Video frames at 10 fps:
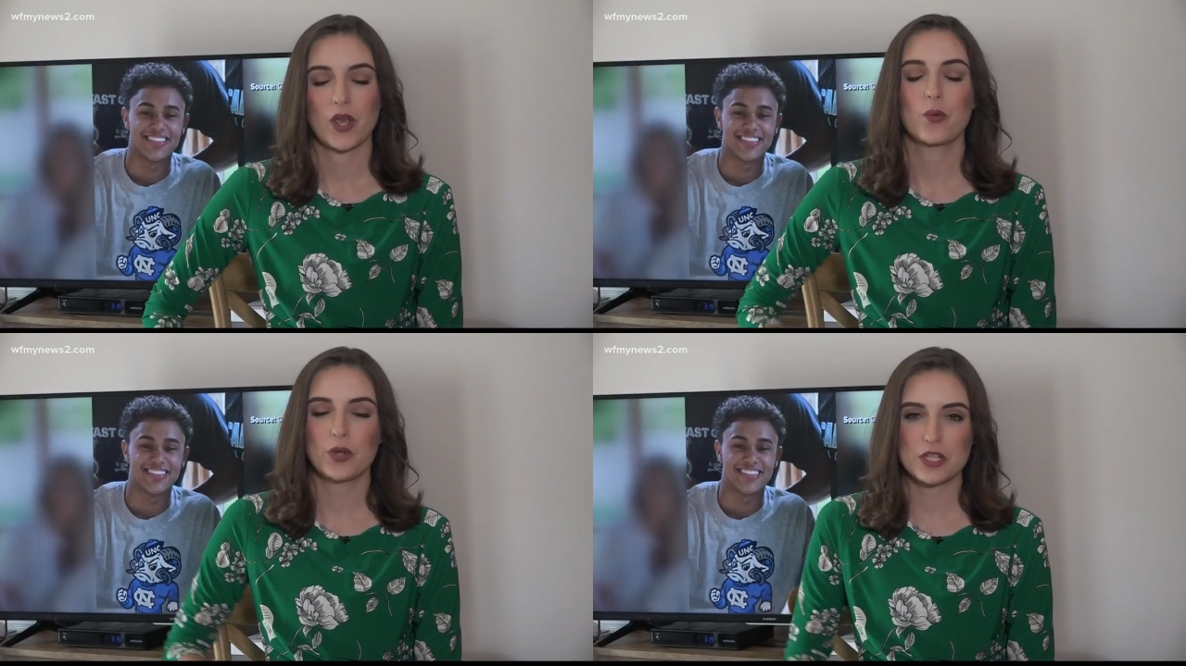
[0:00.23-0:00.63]

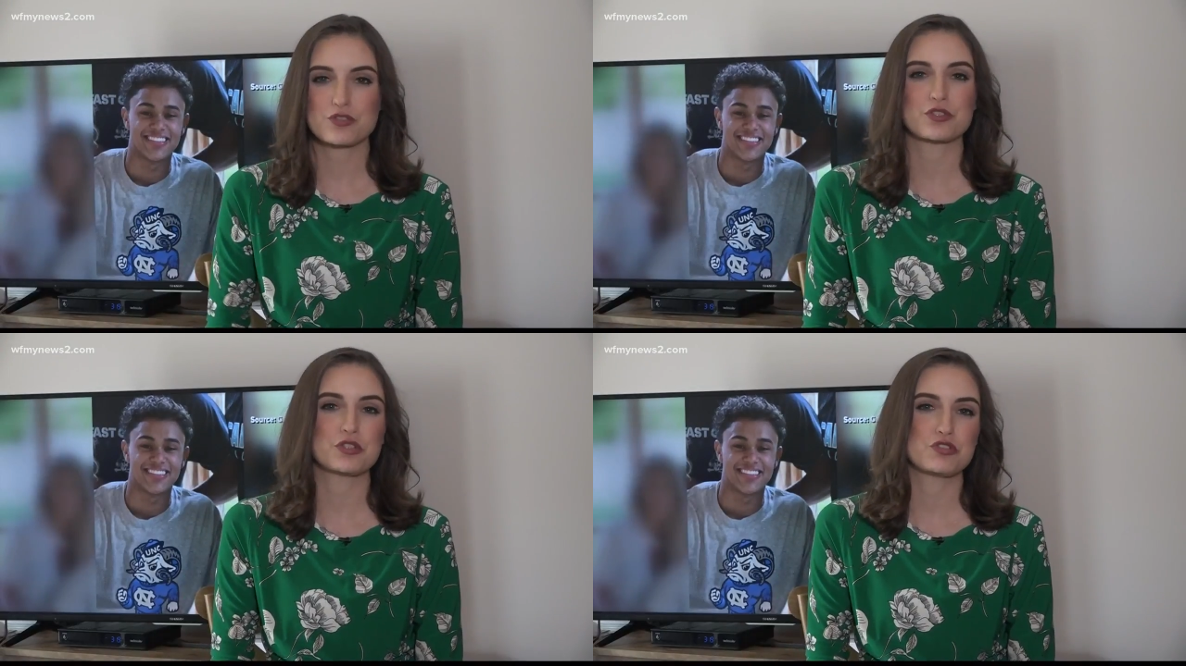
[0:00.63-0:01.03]
Speaker 1: We
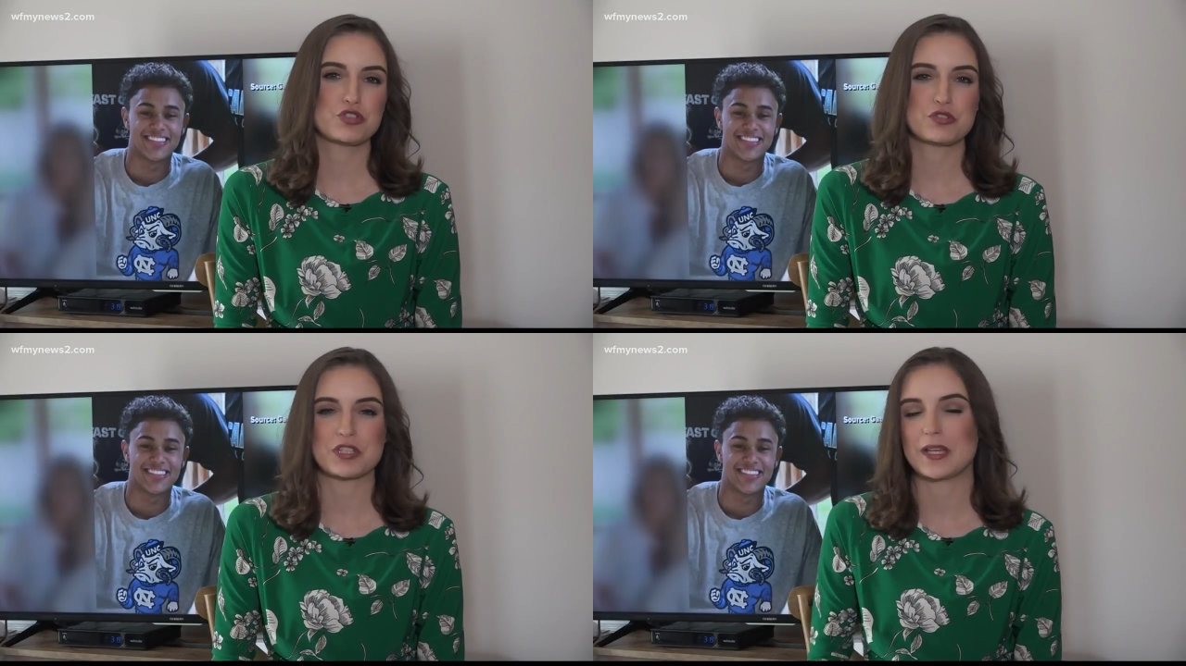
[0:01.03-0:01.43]

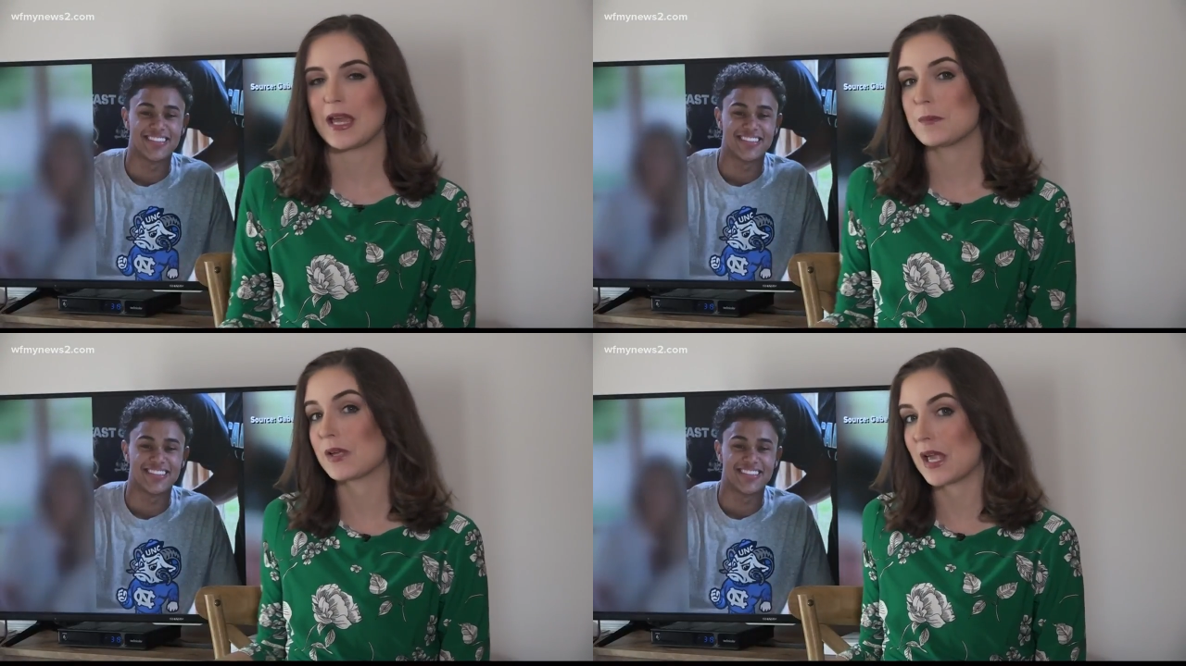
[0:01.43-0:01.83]
introduced you to
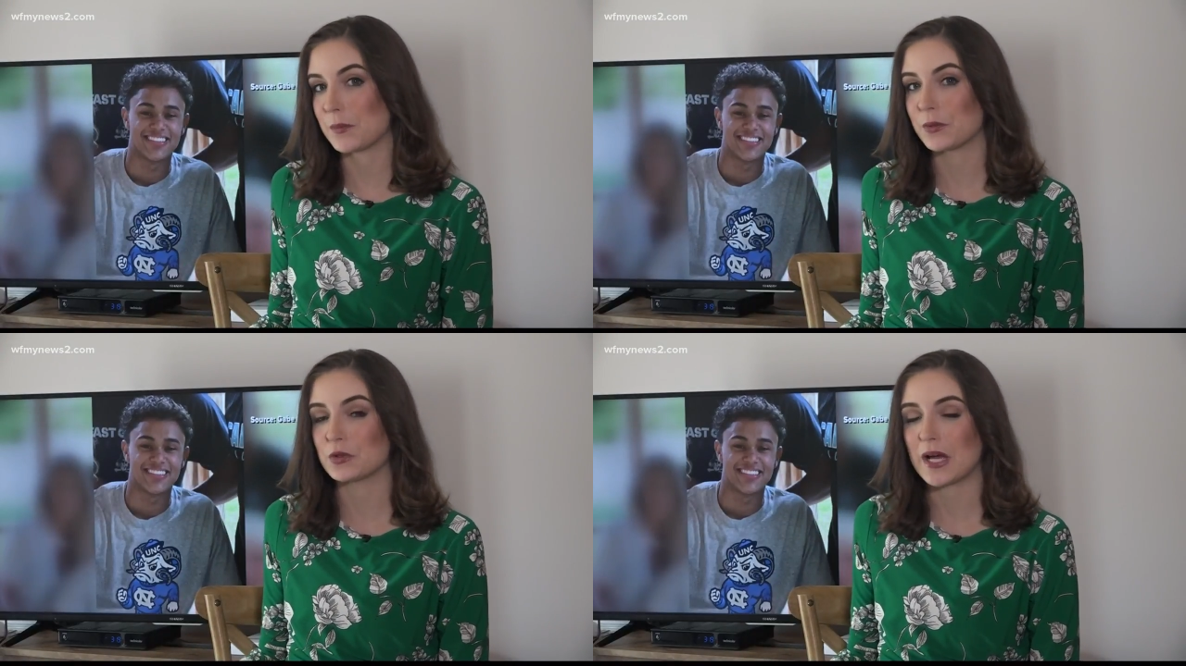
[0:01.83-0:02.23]
Gabe
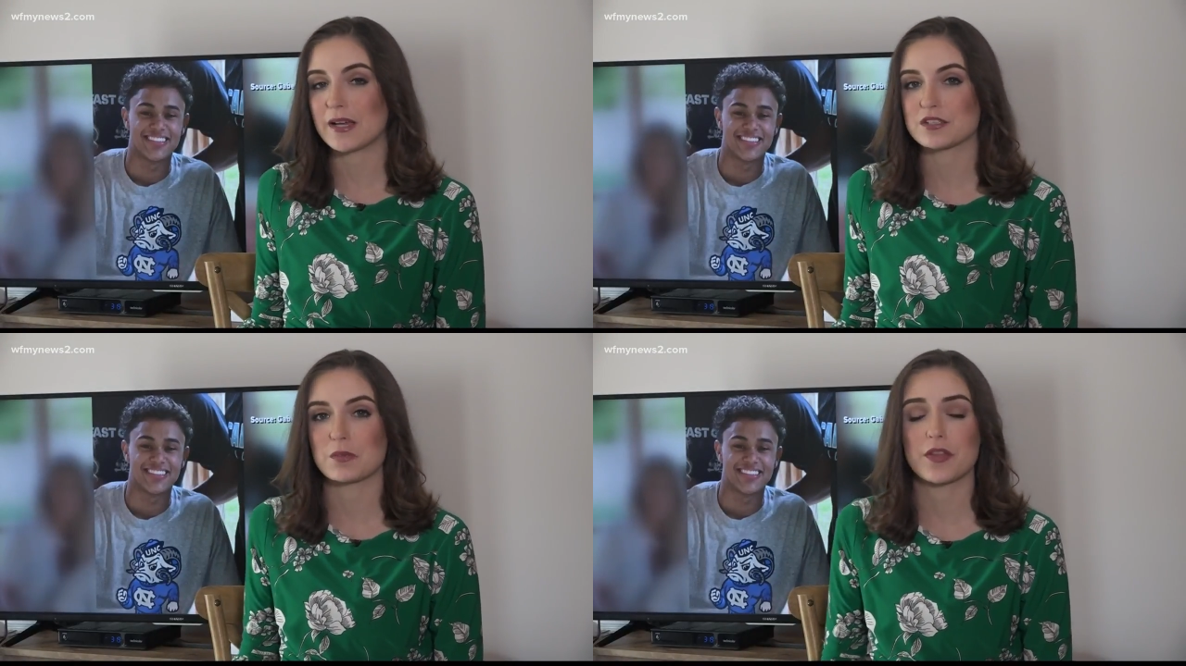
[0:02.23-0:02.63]
Caple
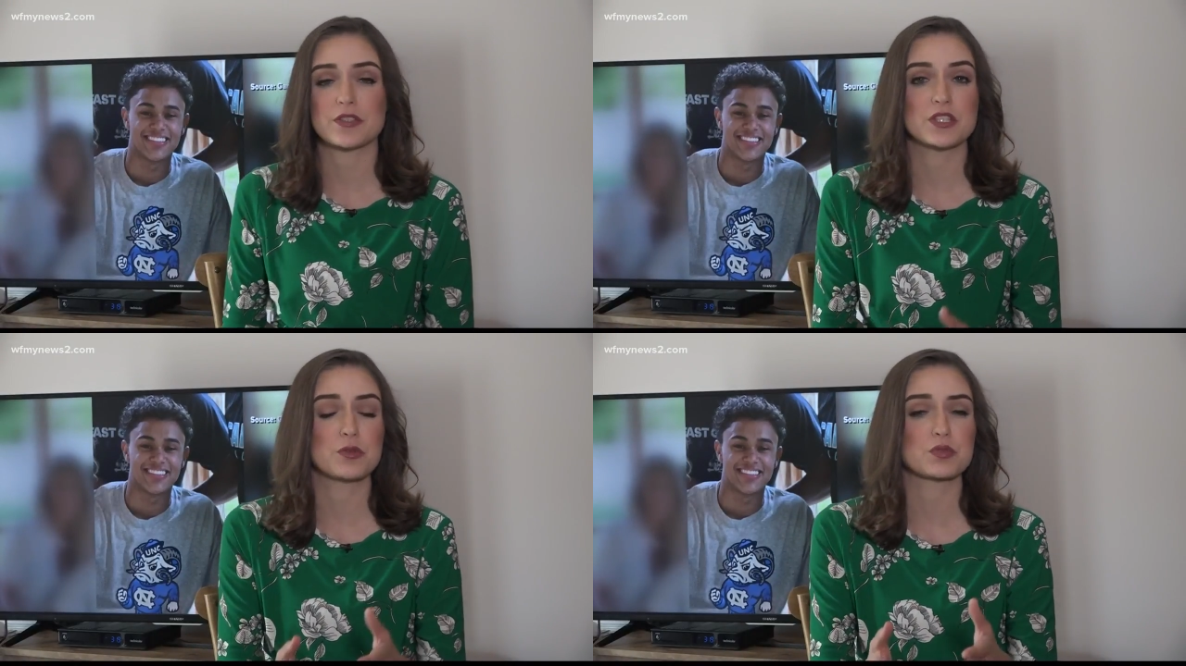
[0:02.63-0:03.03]
last
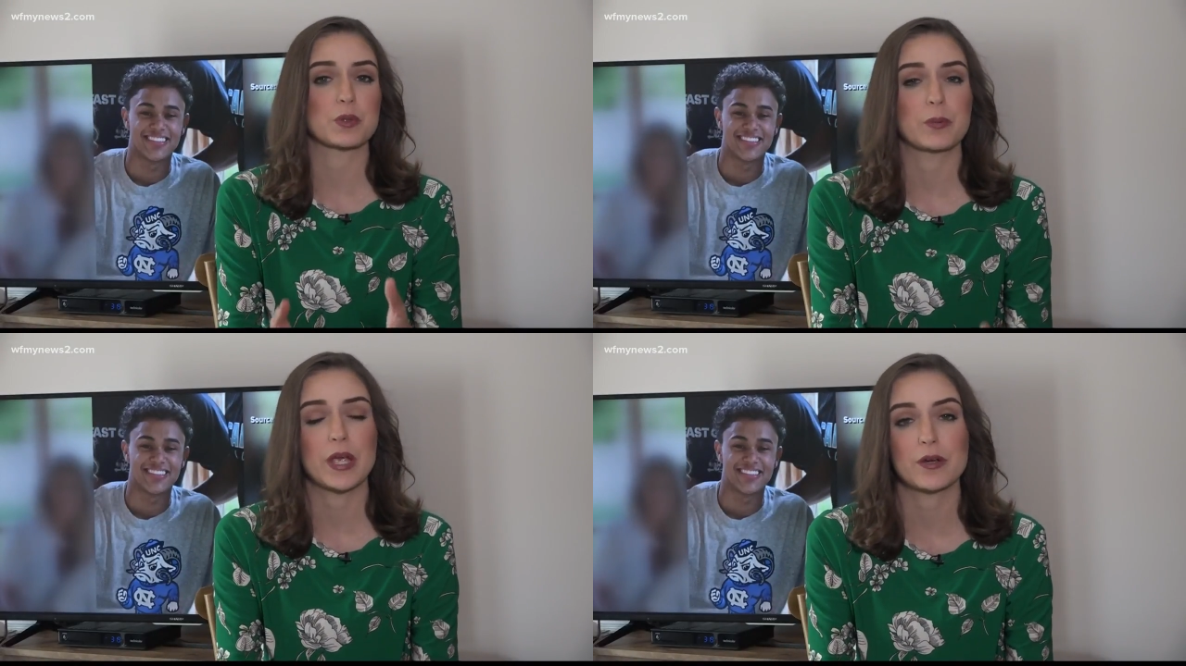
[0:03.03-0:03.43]
month as he was
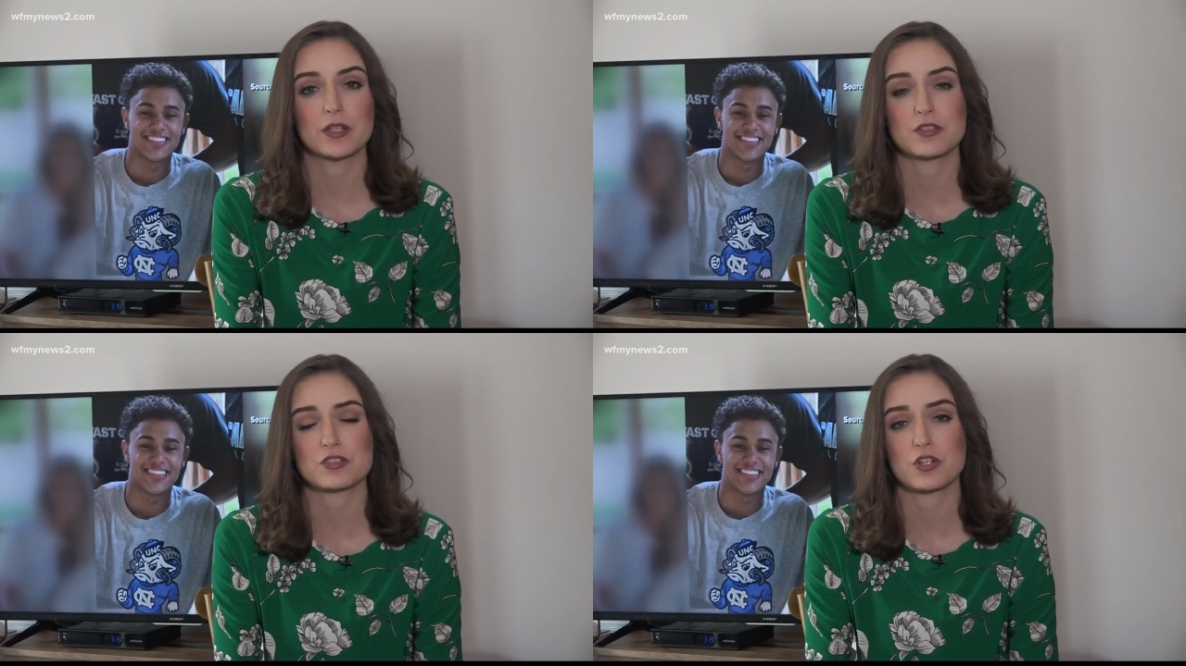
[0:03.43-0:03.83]

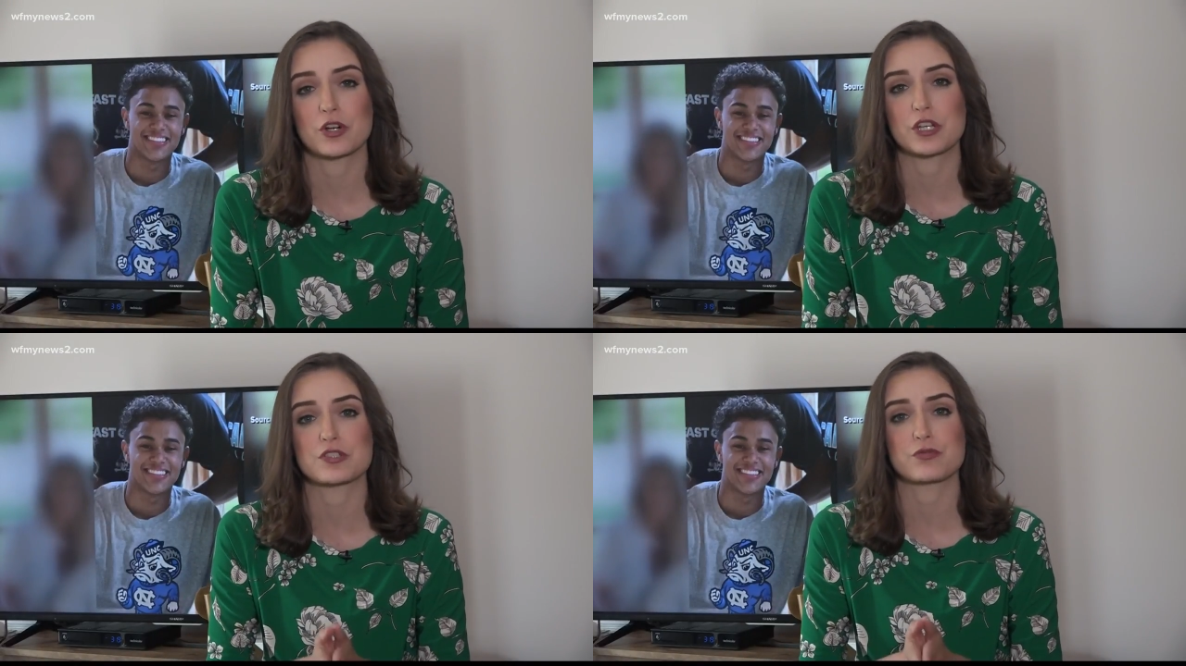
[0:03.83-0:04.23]
preparing to
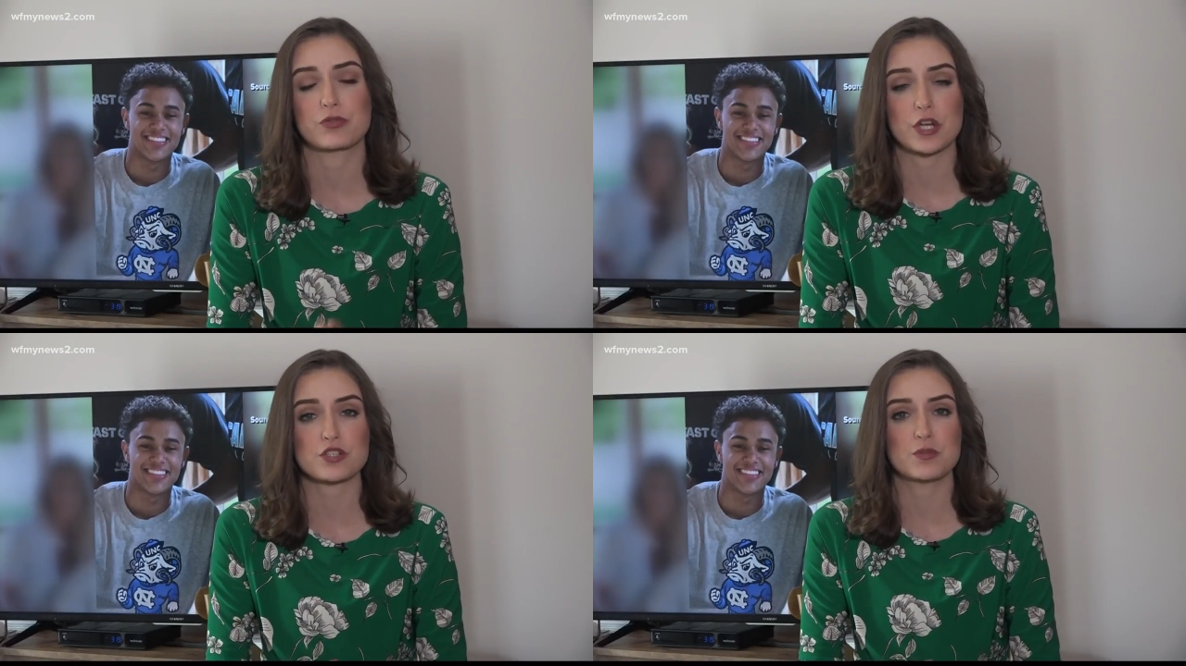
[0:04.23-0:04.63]
start his
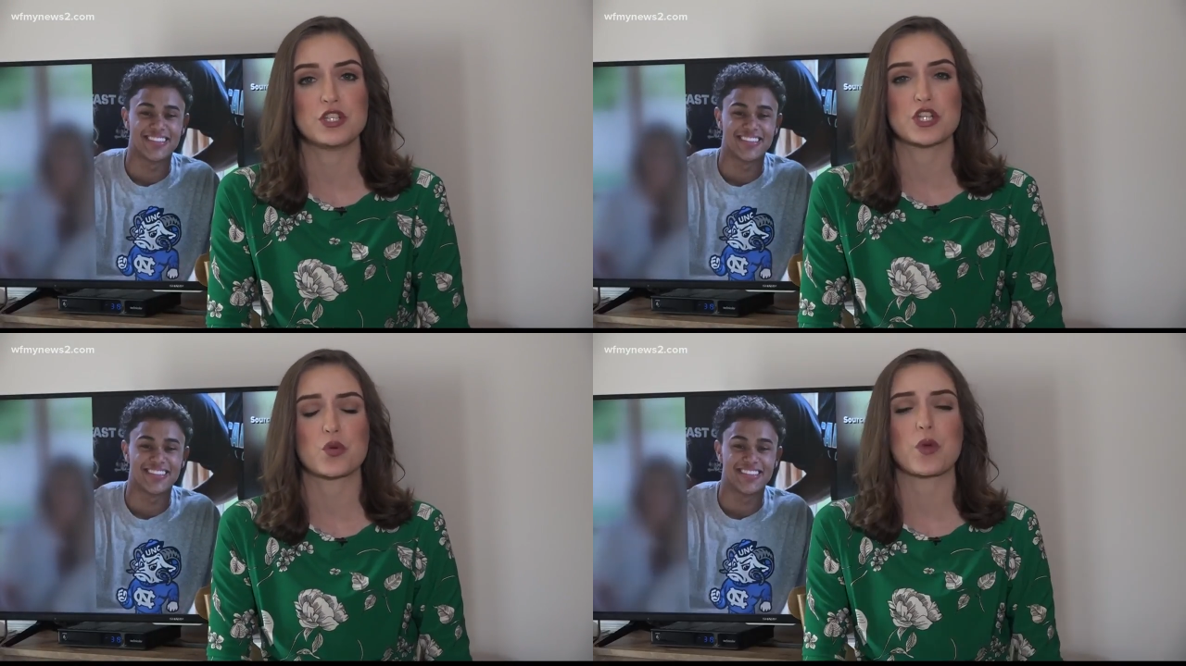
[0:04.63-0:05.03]

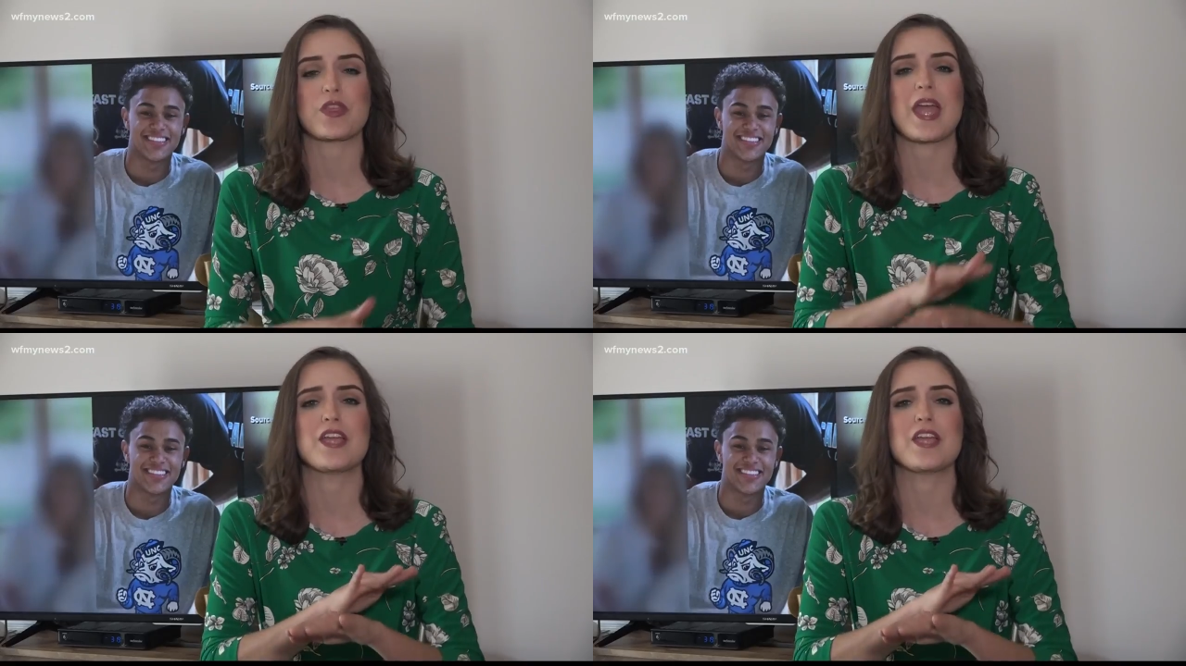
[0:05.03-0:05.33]
freshman year with